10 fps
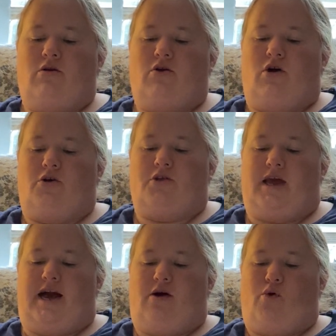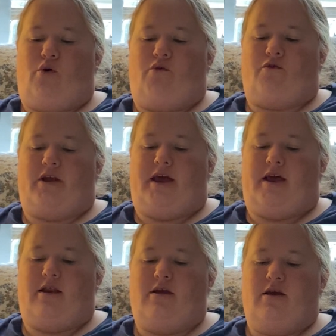called the owl
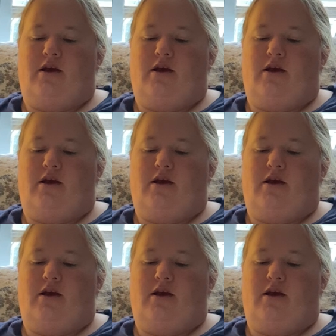overhead.